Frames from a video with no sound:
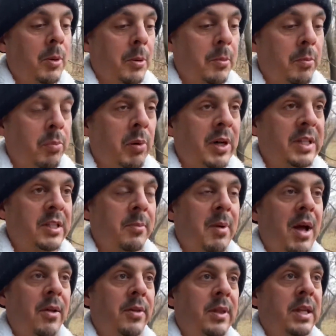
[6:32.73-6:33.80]
brings
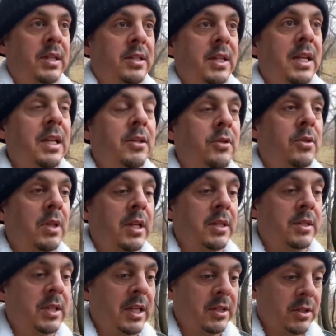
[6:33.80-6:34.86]
about these in, these
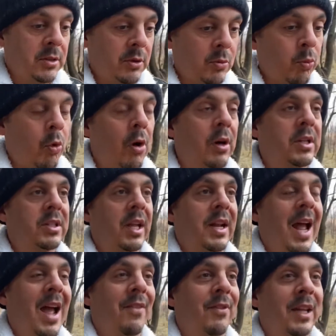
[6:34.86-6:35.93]
these works that
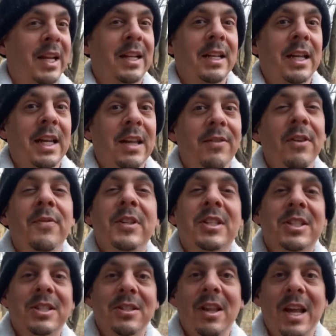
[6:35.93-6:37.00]
have like an even if it's
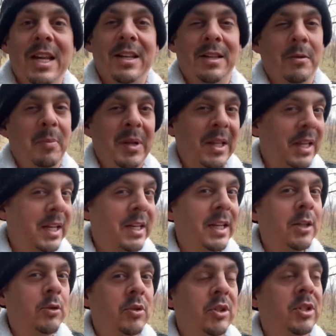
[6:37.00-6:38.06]
slight, it'll be like an
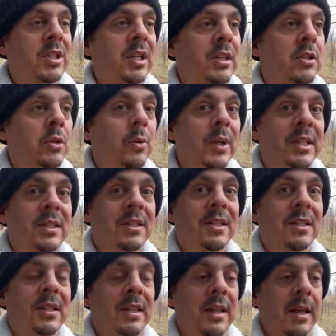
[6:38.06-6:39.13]
interesting twist
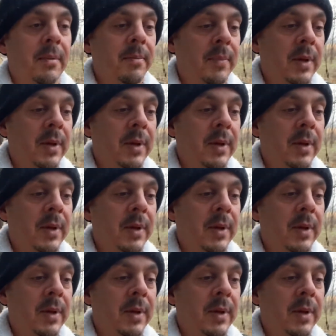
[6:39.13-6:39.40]
to them.